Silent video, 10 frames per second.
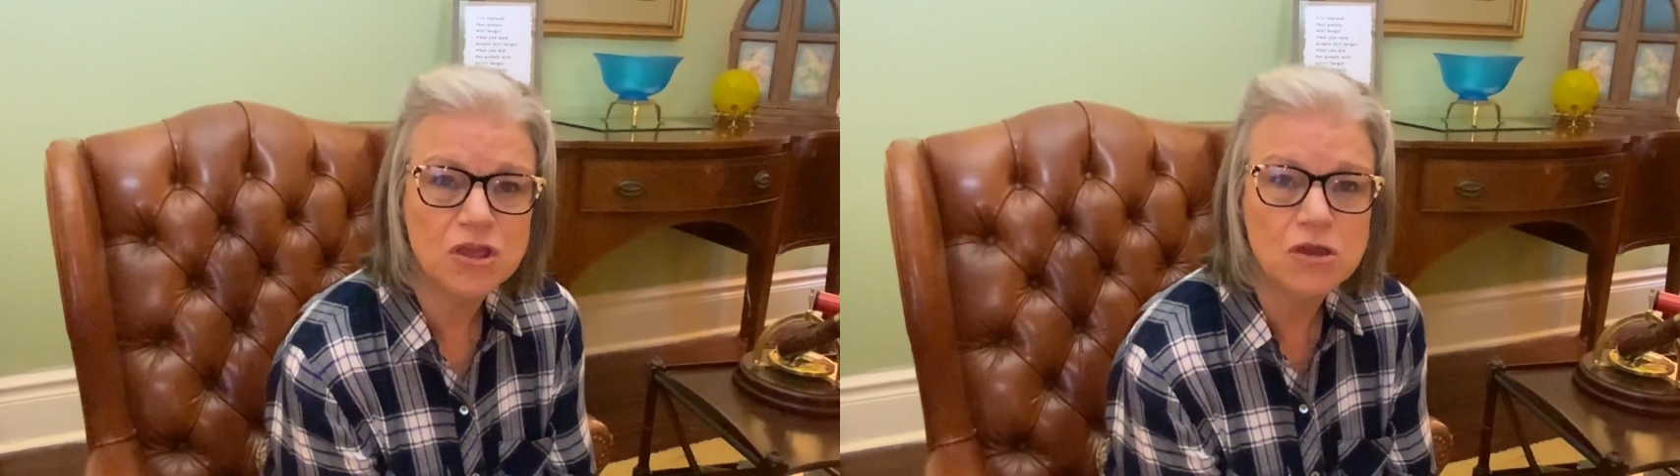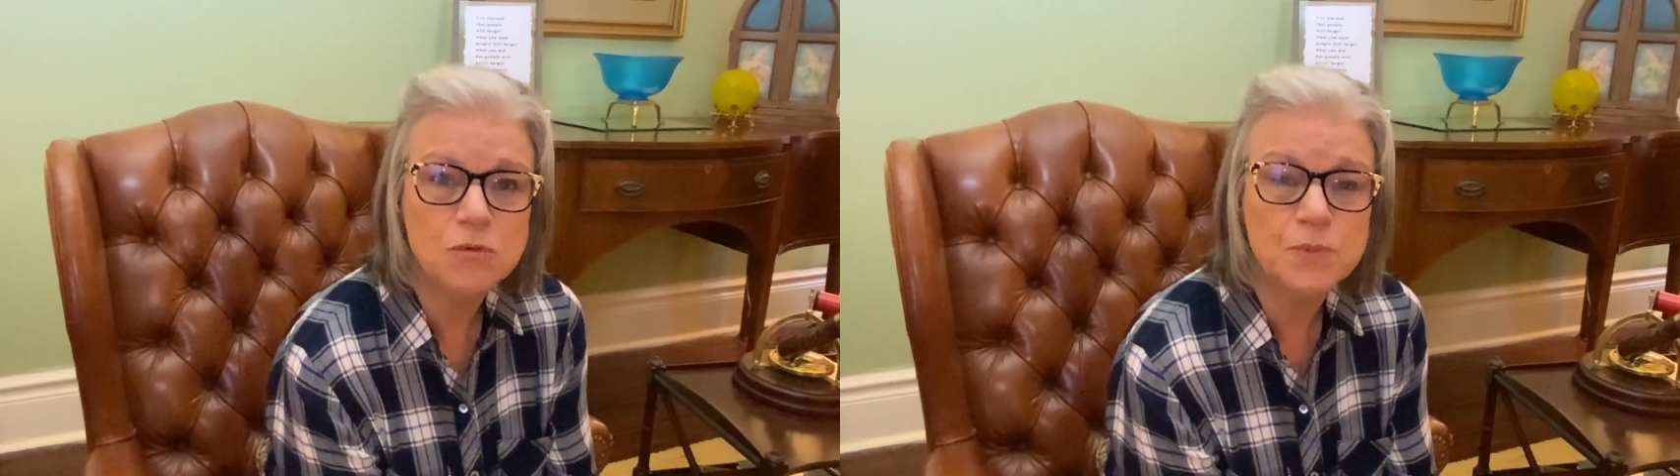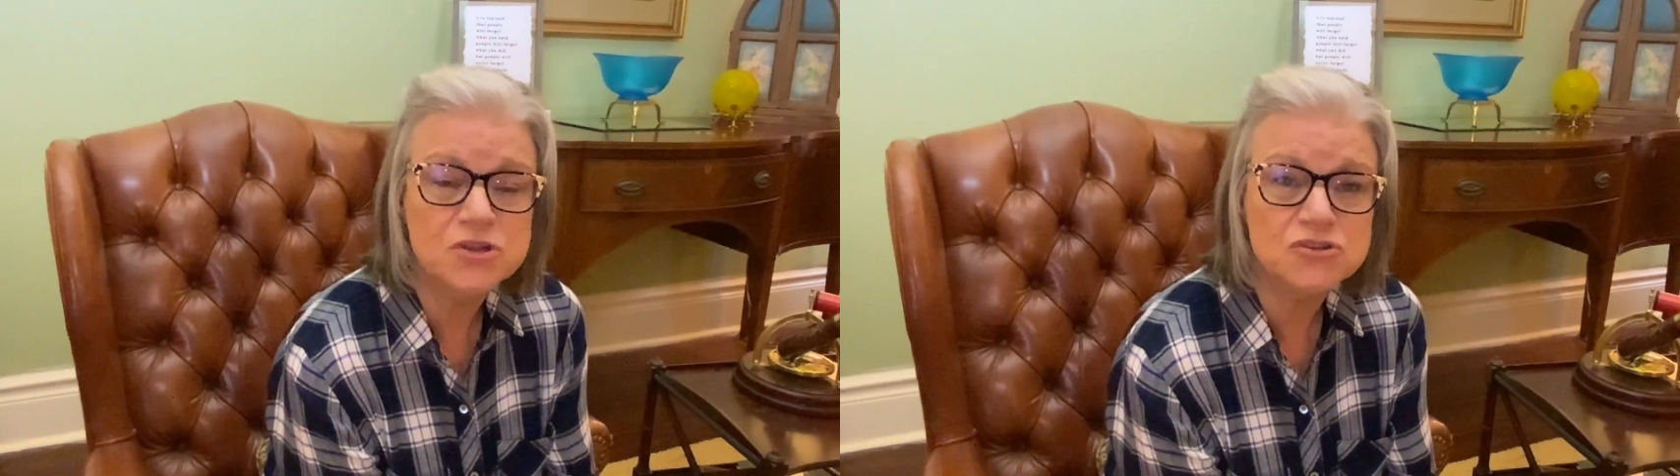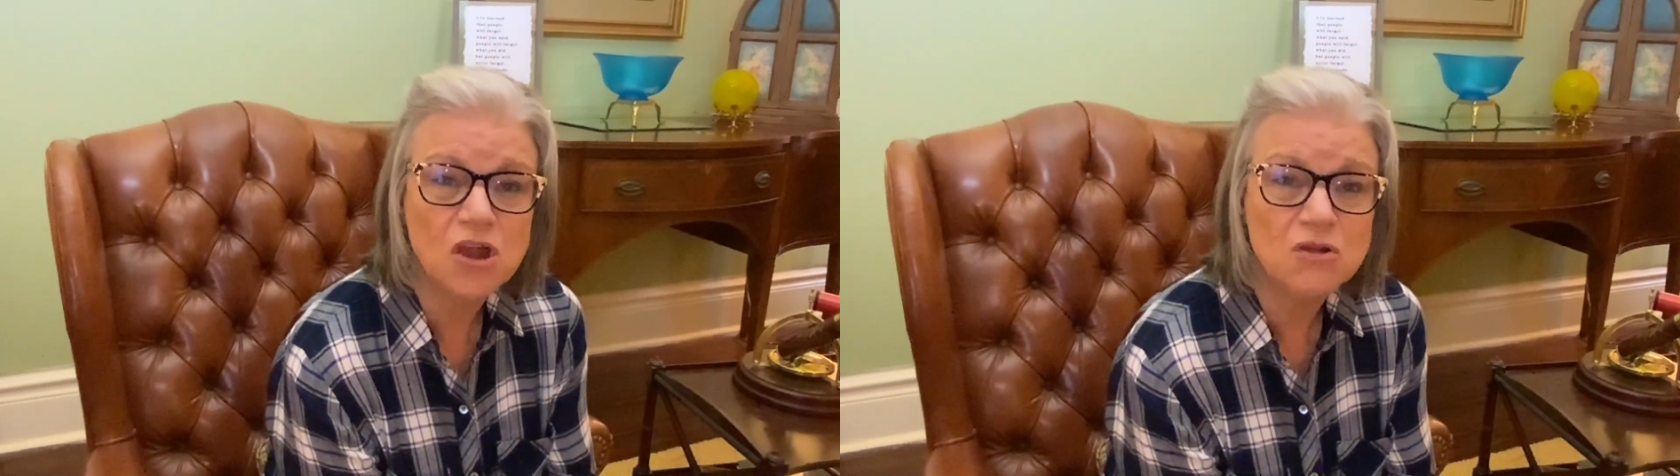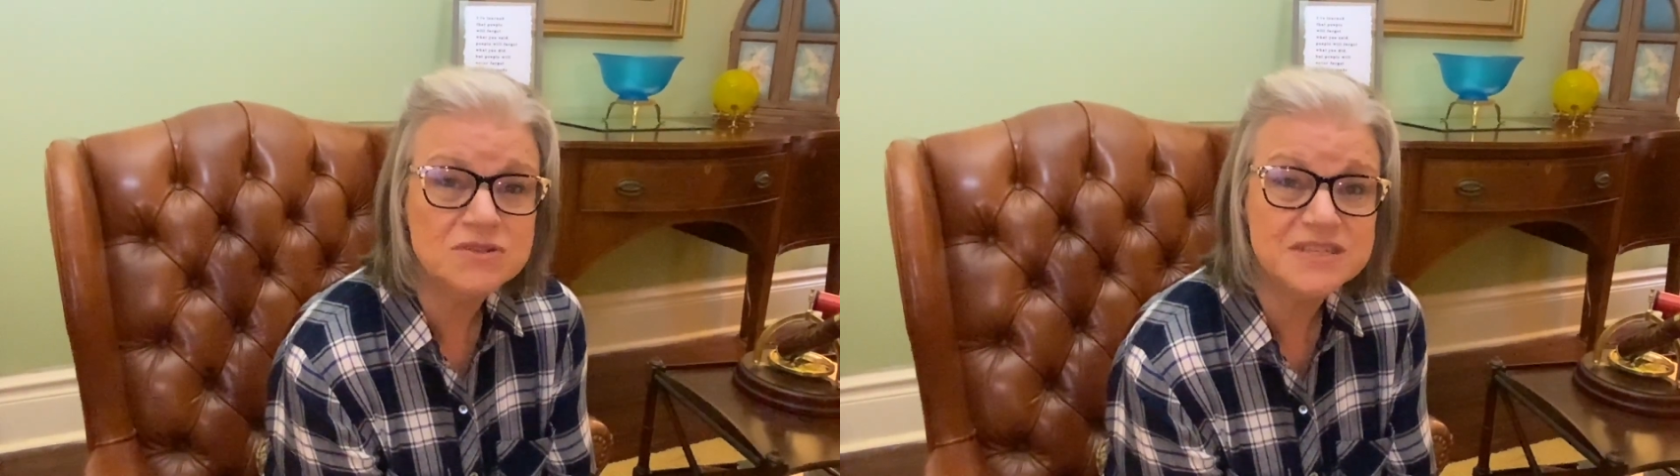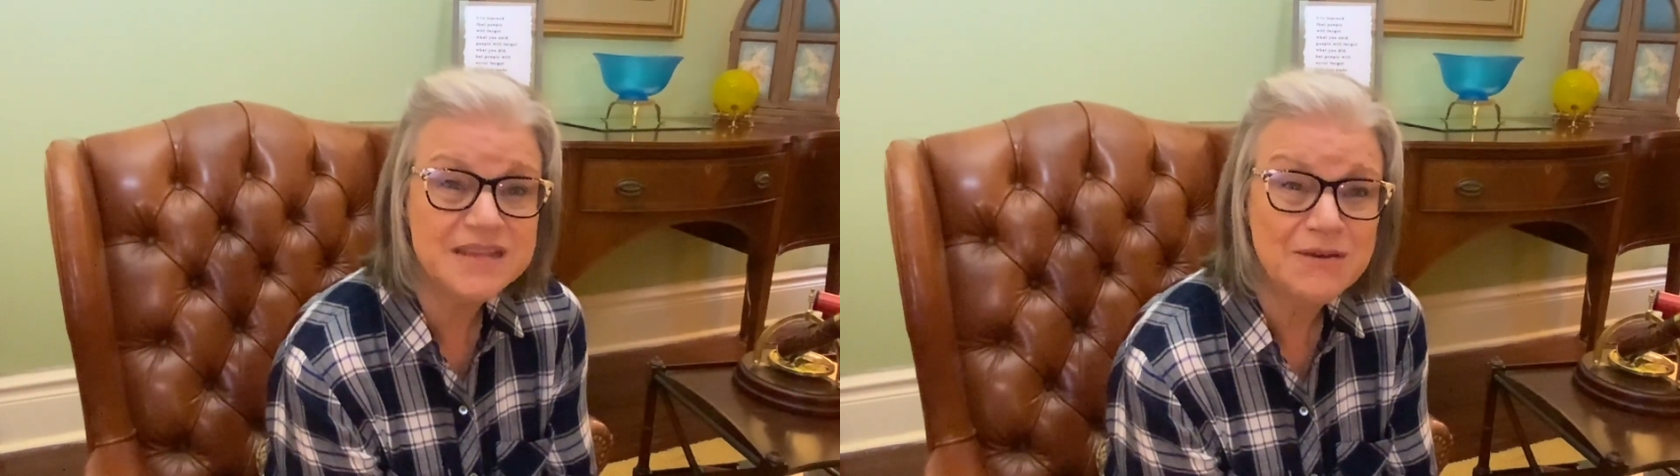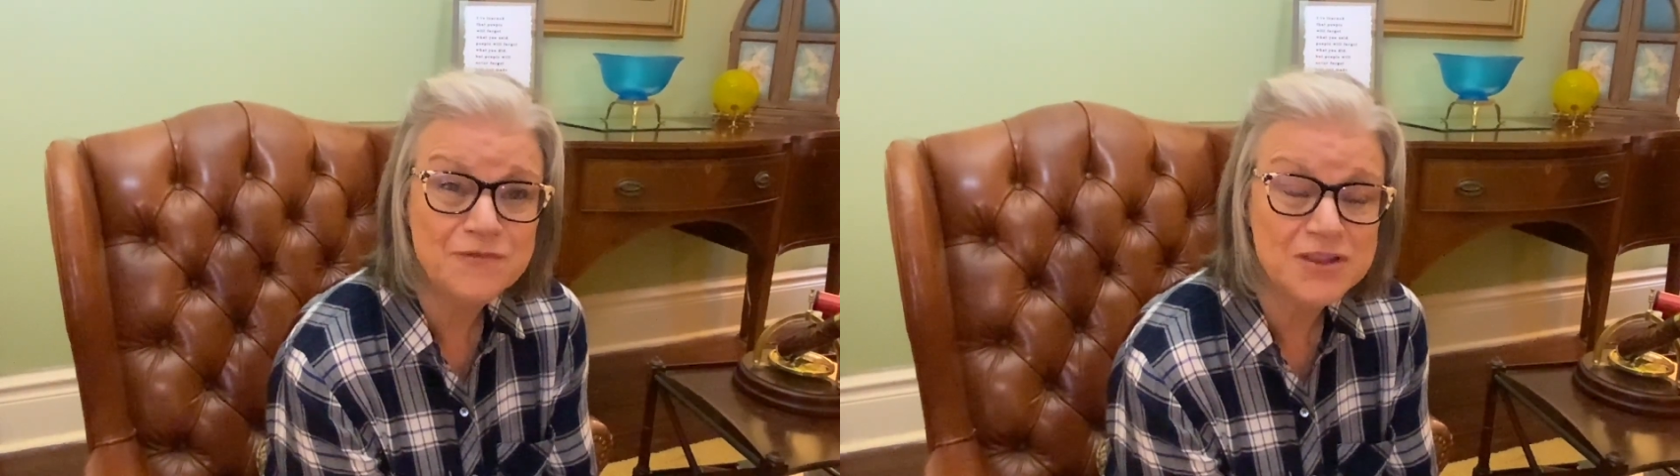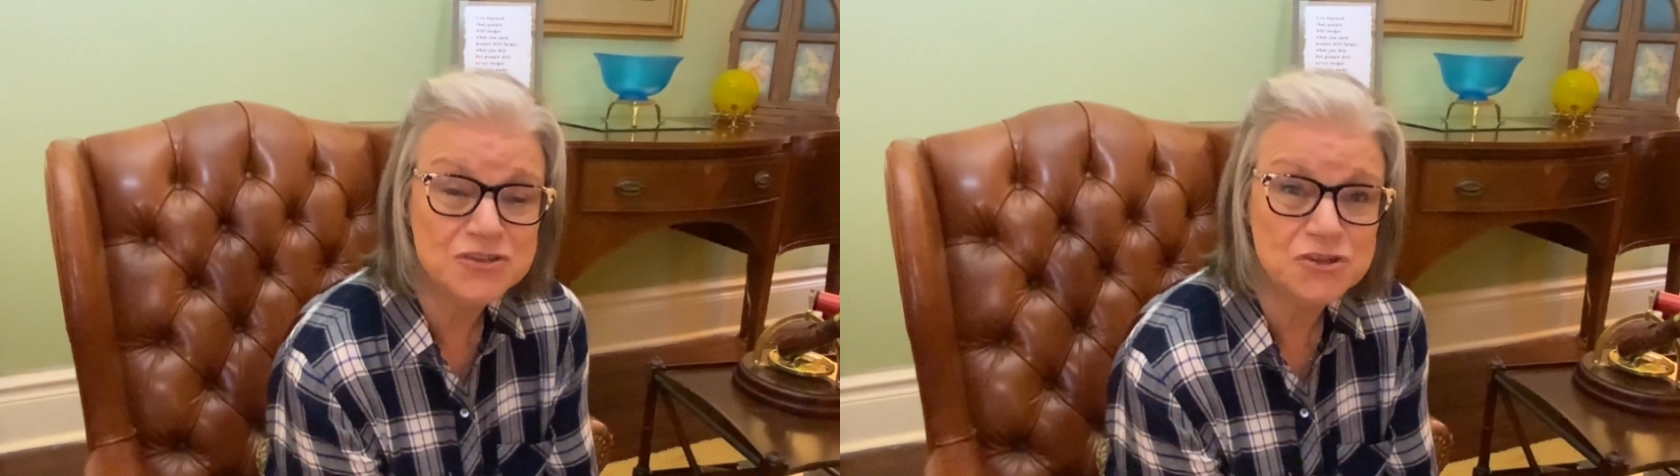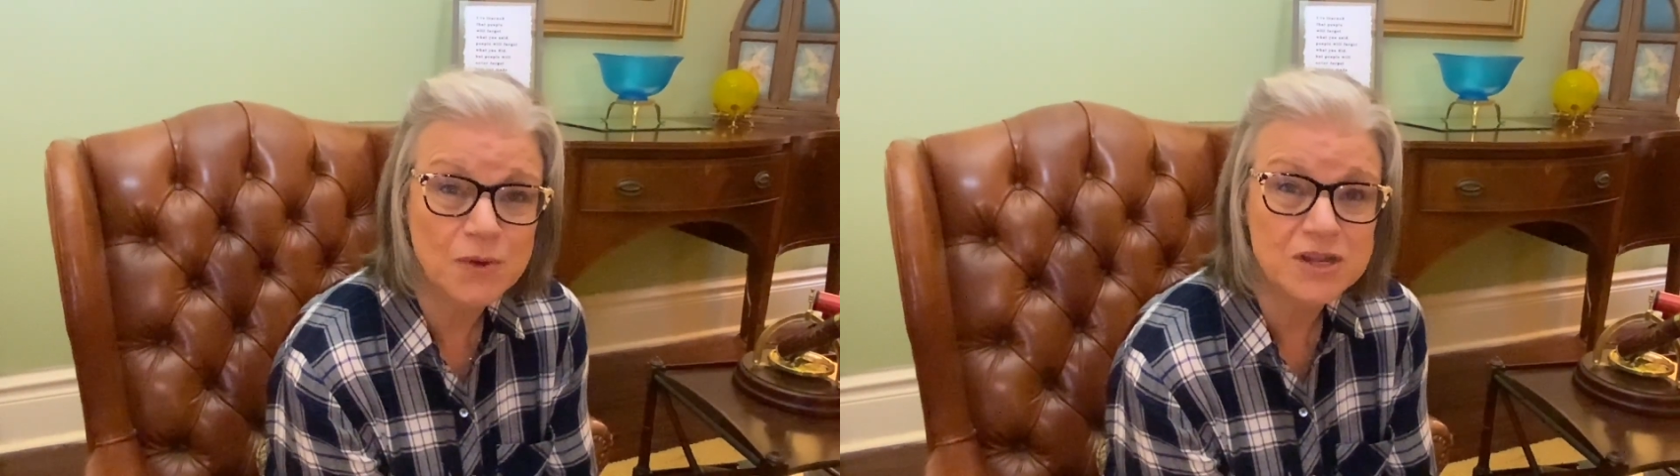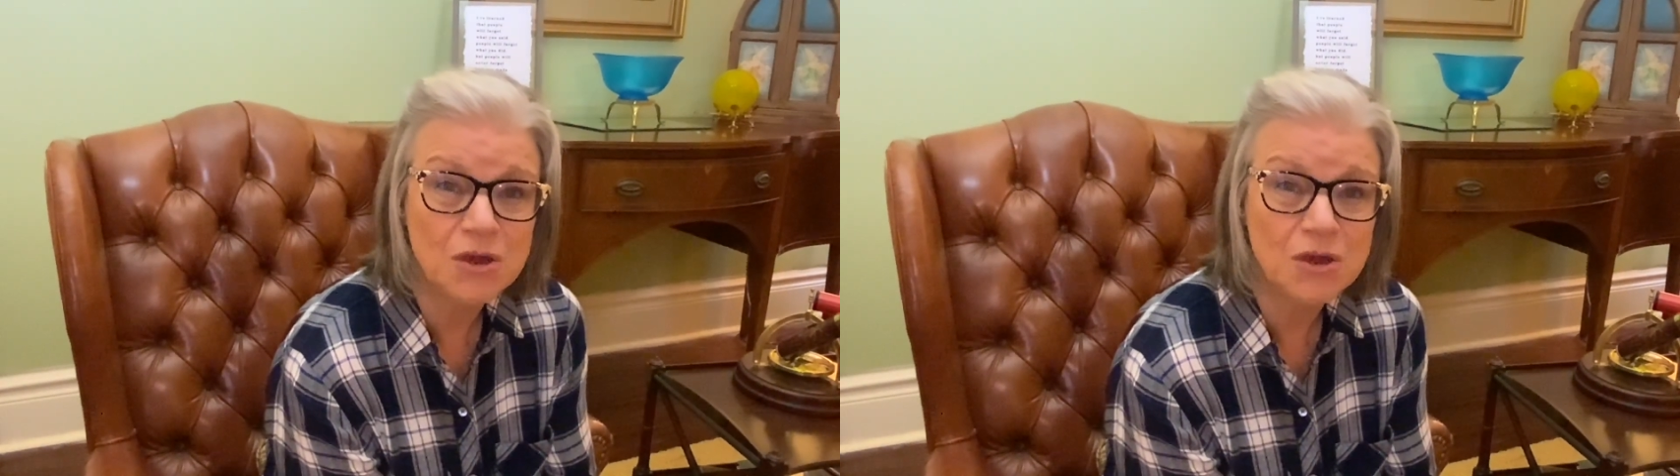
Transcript: You put your whole self into it,